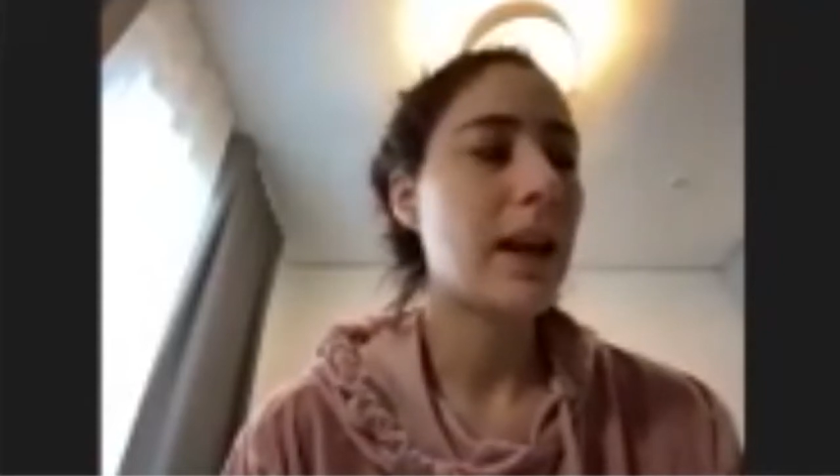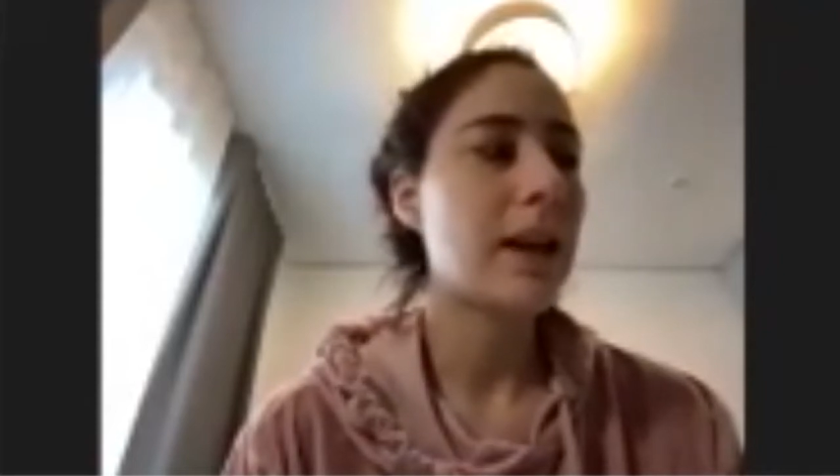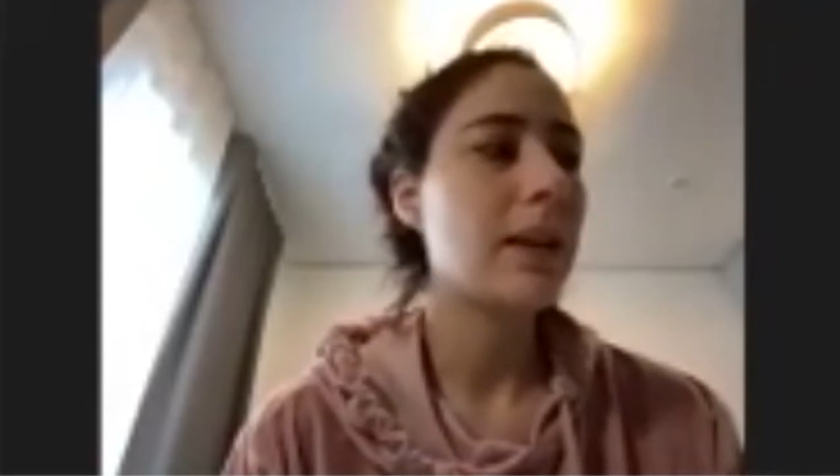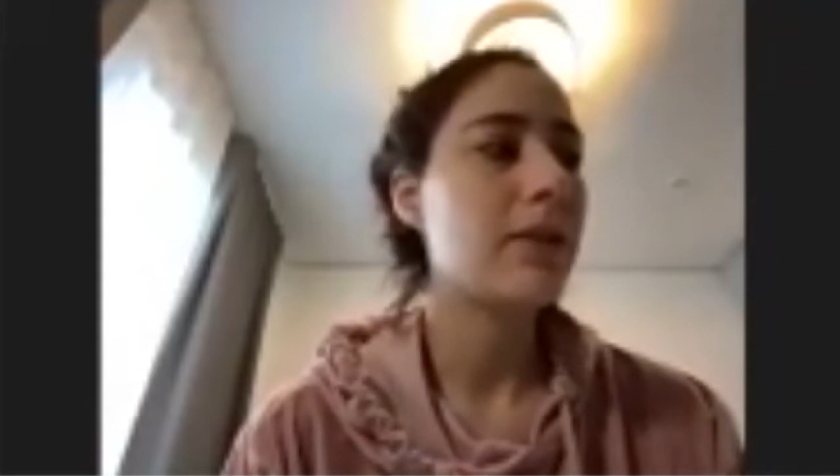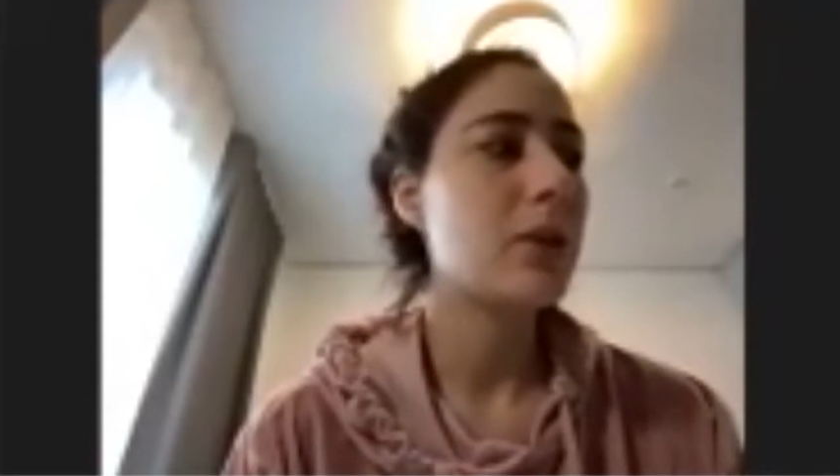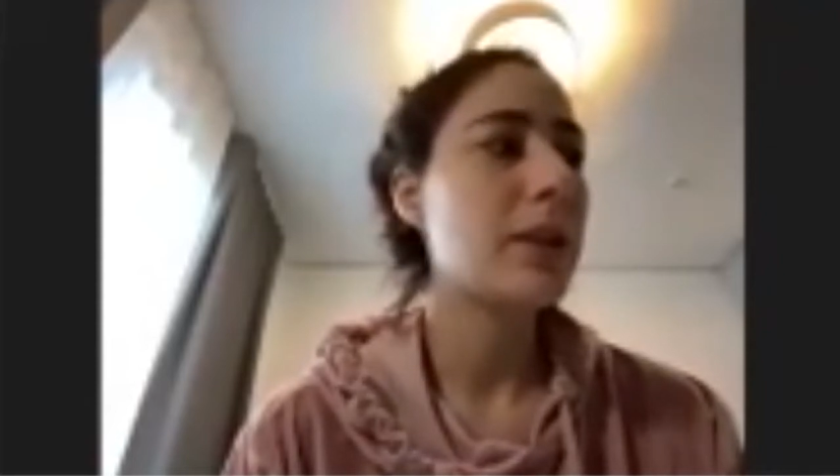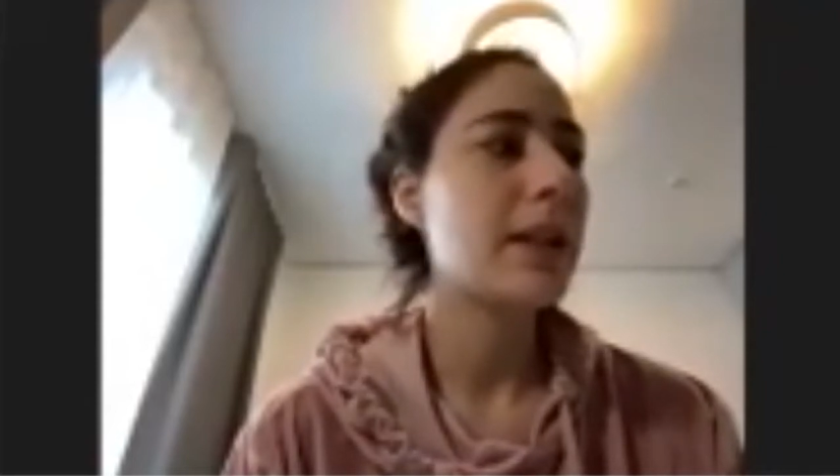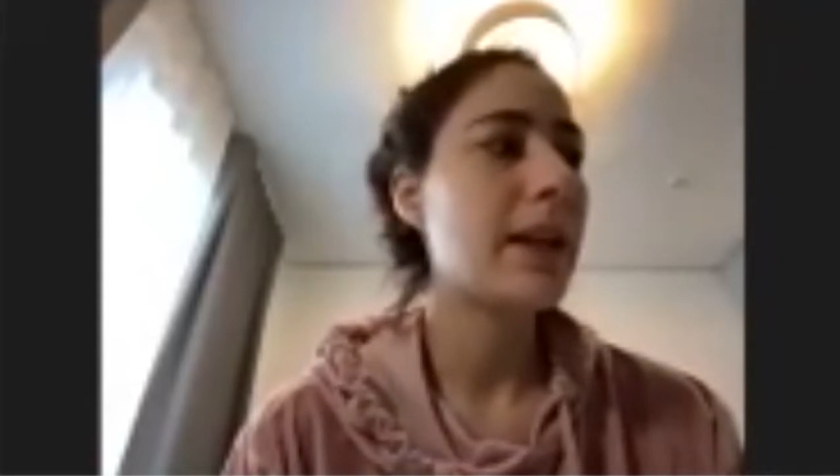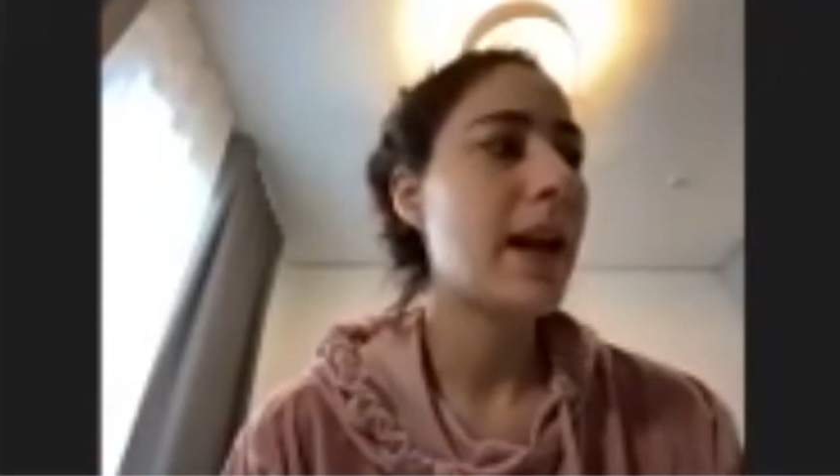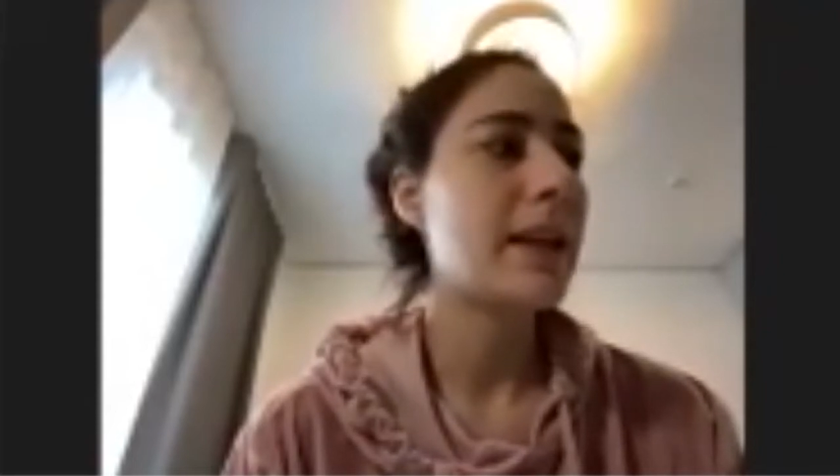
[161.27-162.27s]
kind of
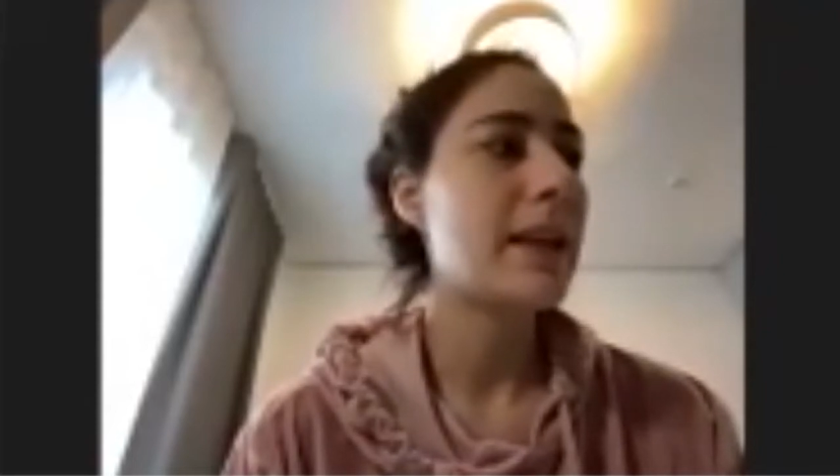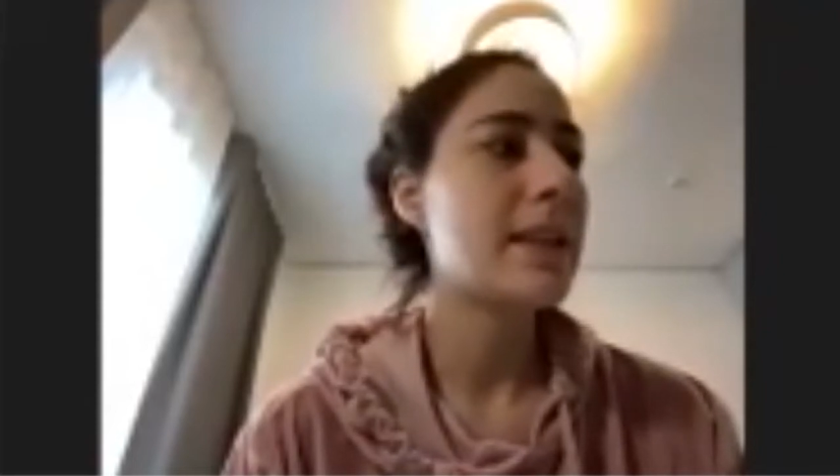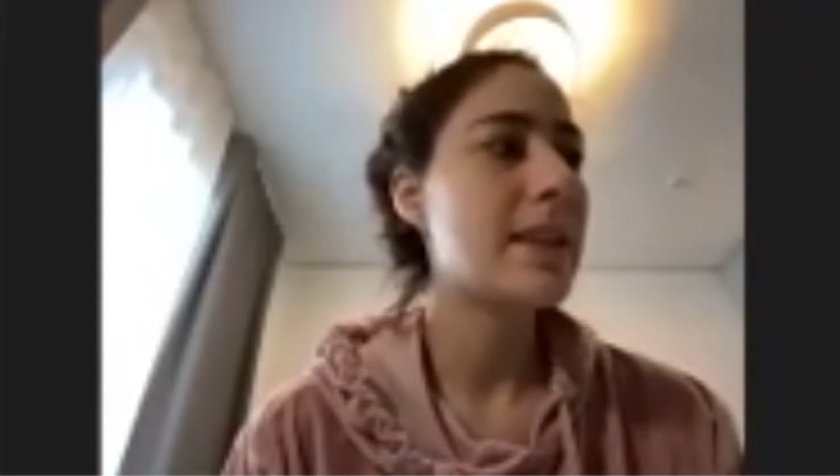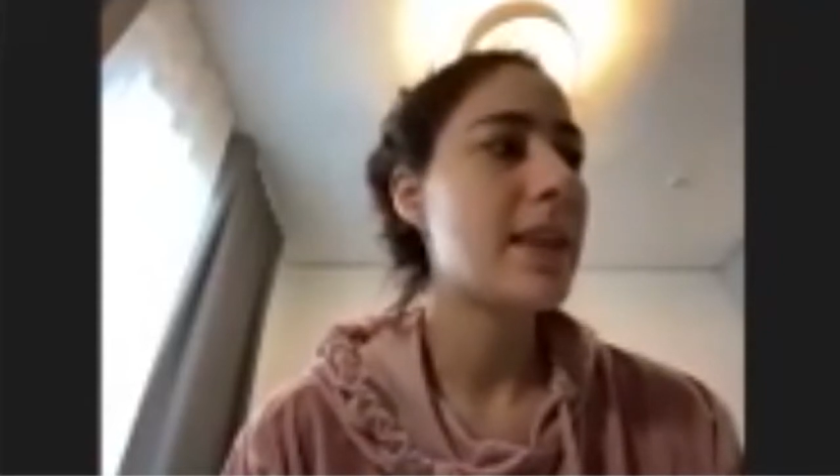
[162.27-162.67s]
looking at is